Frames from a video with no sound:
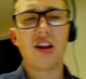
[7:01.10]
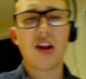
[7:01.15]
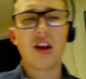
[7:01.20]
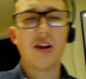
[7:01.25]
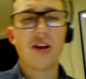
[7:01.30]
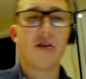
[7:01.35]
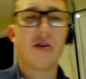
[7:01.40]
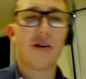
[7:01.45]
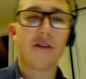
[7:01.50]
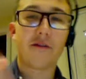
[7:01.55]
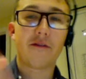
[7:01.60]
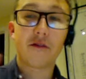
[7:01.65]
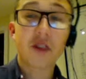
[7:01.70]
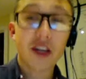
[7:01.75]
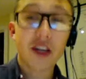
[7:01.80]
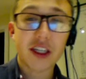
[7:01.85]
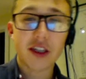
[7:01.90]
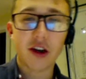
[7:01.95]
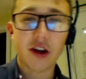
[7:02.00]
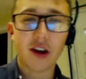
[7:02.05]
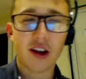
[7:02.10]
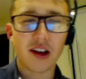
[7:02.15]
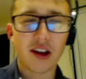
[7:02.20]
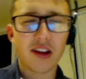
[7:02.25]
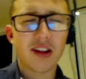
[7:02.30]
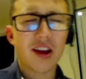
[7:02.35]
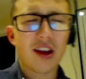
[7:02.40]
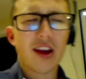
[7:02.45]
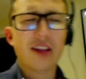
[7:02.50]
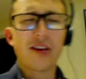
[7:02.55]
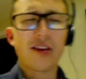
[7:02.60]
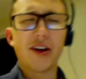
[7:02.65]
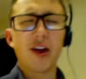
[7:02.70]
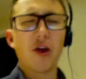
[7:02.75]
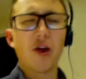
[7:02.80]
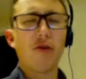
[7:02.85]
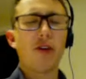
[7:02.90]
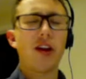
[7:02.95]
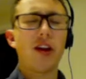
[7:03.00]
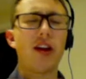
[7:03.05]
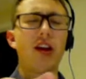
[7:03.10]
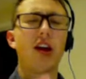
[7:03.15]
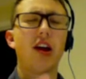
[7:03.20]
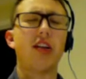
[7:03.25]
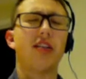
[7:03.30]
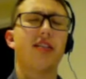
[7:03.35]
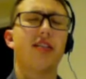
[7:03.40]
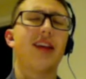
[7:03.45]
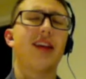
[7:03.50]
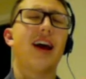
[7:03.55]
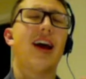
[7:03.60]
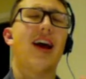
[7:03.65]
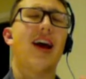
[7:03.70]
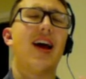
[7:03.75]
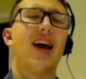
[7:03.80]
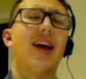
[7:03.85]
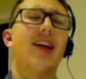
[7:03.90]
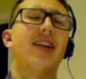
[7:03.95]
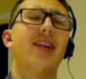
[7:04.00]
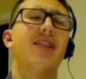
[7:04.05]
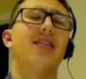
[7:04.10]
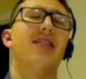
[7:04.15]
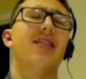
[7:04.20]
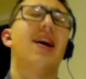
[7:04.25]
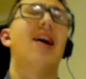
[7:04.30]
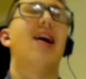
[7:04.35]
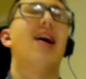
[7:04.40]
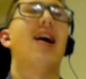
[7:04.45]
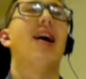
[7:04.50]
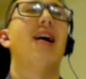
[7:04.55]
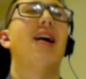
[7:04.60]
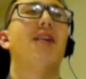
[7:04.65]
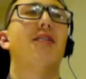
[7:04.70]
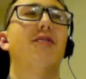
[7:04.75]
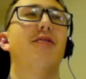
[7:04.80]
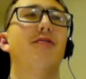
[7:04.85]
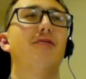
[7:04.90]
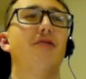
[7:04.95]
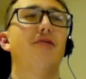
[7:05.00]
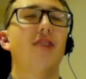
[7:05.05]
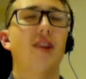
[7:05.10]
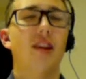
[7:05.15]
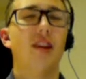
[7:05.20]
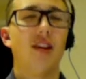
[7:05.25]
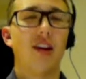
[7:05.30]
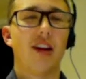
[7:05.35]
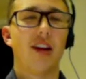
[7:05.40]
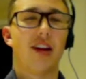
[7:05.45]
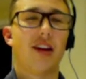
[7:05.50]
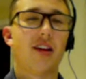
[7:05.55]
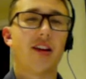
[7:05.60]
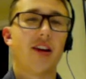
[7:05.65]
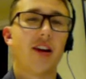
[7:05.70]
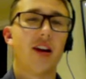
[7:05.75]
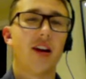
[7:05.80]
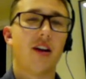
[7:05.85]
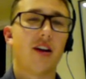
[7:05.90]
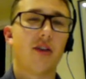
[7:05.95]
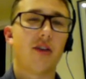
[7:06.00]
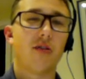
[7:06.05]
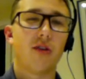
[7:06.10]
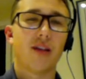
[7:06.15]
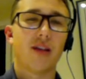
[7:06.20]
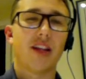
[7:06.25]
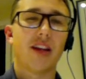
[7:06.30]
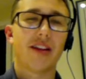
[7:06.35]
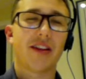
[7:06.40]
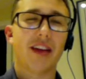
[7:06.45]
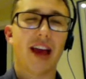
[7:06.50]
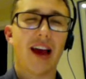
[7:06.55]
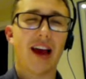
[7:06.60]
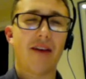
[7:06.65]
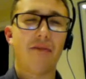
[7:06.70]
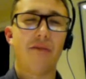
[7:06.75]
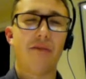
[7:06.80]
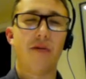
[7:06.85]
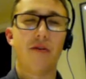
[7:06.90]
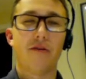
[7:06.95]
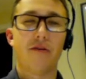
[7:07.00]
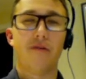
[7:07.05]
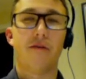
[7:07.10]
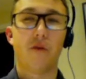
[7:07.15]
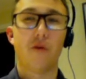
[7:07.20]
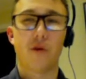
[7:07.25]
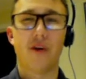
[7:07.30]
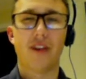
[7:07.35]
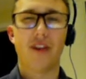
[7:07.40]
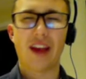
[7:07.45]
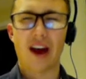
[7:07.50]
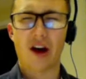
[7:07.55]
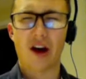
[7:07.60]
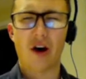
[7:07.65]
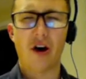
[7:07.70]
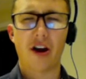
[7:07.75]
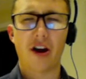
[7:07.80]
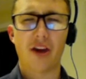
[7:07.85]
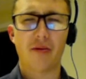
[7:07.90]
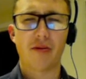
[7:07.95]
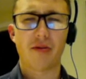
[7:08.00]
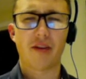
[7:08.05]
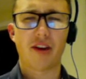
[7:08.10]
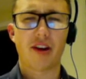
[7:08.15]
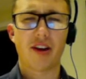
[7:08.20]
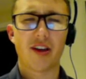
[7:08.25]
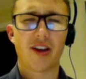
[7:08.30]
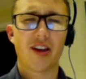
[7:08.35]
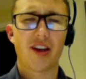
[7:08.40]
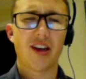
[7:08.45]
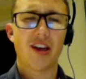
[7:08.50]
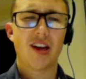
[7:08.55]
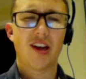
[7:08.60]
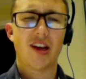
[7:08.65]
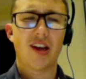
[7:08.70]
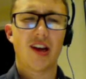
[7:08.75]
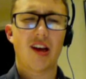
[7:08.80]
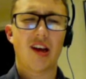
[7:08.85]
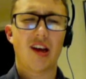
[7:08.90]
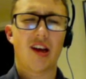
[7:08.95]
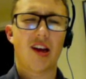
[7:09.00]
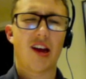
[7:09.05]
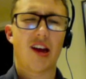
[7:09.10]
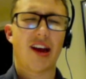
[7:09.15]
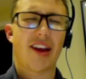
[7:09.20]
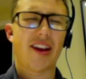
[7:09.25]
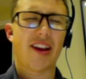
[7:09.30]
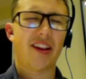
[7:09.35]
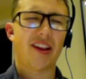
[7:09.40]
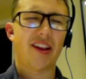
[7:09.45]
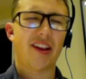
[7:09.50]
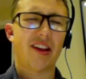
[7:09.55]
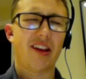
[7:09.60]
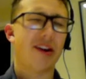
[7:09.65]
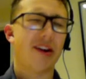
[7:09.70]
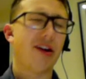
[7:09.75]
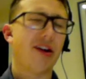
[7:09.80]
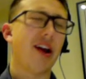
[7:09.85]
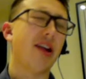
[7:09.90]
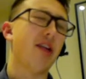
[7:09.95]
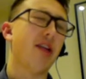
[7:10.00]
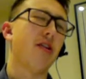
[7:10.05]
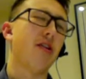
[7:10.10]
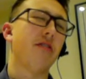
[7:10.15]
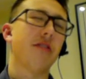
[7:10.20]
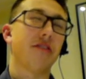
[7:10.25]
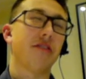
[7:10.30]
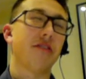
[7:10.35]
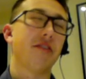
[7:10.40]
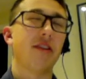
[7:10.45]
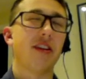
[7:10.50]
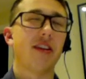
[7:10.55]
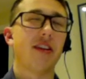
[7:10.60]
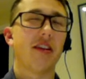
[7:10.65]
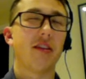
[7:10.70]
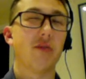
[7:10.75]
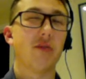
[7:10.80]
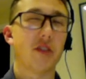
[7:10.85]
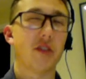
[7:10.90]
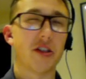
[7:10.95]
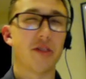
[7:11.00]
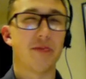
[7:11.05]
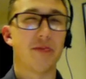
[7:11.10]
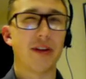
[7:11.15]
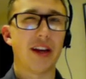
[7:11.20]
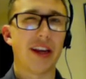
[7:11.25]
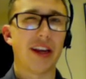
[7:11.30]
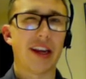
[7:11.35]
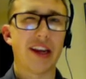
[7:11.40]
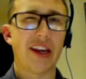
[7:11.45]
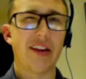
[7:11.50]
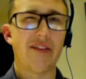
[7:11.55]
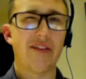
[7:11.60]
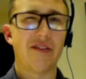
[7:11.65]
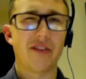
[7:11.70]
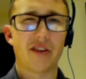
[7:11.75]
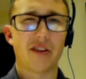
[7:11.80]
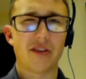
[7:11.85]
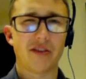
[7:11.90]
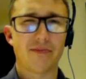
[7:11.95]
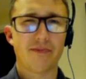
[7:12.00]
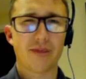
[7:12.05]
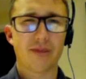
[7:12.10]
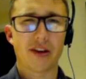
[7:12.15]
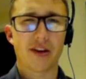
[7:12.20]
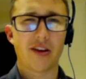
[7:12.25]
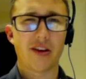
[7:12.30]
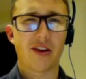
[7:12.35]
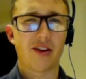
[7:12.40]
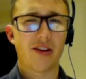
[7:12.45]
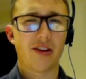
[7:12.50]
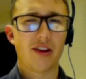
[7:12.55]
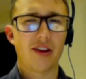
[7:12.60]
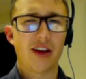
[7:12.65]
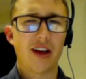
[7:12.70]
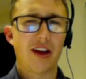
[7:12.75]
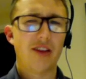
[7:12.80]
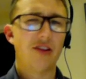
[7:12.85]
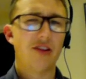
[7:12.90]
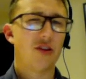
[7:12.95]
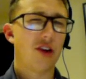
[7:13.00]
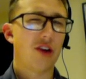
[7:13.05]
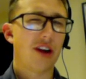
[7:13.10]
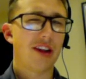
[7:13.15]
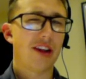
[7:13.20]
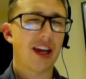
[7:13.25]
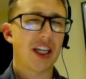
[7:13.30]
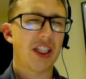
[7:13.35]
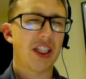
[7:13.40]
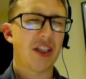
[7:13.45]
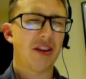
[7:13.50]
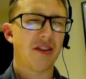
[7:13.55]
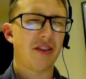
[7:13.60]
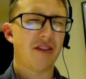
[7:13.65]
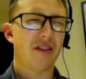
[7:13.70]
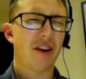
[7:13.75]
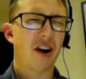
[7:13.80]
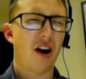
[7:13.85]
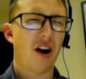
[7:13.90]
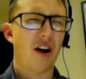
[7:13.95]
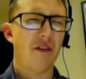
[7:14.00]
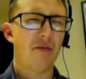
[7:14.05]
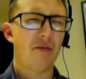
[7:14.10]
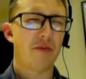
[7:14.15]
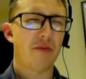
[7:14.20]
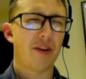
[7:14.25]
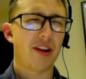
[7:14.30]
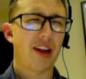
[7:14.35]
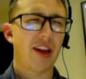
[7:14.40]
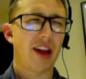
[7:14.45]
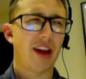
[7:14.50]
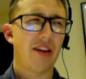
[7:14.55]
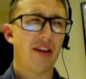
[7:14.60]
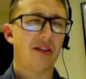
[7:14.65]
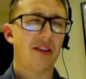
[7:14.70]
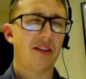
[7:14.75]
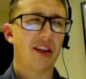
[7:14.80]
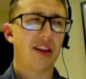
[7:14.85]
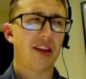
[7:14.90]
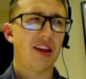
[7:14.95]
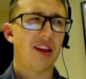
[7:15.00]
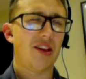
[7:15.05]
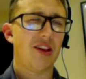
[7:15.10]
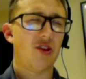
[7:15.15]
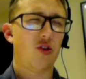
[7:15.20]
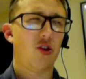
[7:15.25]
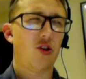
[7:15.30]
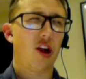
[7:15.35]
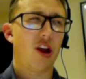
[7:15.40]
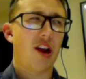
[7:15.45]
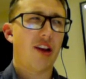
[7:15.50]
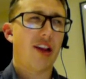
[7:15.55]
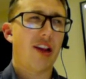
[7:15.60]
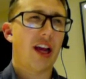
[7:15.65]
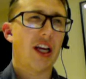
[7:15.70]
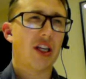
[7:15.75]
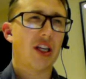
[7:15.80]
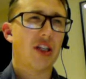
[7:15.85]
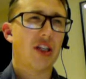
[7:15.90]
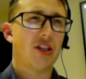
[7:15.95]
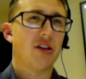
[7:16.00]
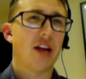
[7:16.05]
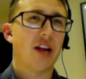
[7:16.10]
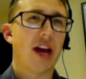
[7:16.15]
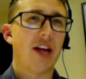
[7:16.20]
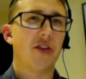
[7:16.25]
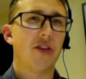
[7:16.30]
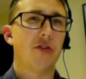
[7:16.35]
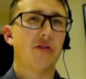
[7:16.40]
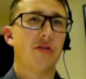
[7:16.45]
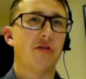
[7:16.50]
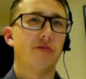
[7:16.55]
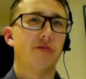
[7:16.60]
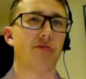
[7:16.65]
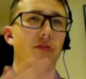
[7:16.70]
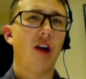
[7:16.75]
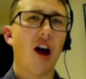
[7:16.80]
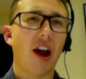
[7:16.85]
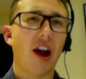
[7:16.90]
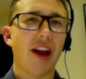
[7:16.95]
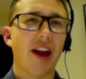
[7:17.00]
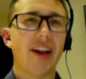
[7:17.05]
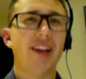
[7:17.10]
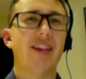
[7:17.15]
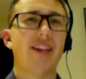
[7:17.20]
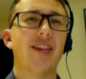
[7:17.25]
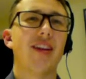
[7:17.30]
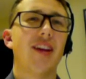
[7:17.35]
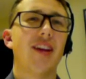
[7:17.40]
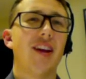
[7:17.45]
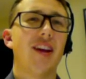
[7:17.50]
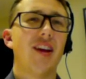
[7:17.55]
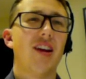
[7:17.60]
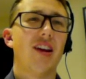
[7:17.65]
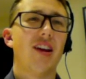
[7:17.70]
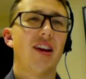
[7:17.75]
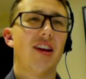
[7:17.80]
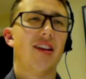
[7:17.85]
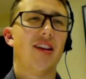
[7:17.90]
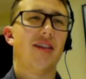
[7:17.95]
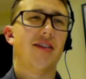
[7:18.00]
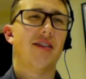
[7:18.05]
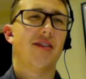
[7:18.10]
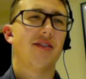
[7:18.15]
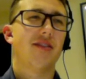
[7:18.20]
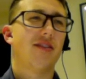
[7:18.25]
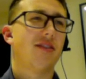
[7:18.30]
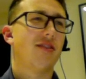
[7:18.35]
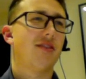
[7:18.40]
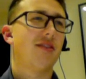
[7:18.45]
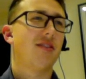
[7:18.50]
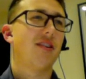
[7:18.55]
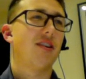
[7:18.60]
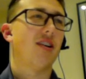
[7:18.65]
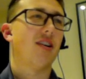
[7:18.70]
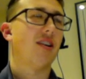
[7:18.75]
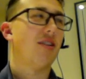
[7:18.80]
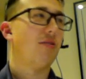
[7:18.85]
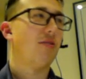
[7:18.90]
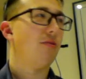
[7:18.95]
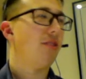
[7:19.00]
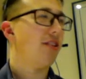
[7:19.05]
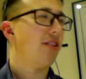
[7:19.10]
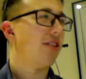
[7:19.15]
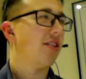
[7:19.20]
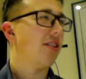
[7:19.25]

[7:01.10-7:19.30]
not $3. So I don't really understand how CoinDesk have put forward that argument, and I don't know if it's really something we should believe just because the transactions have halved, but yet the transaction actual price is what is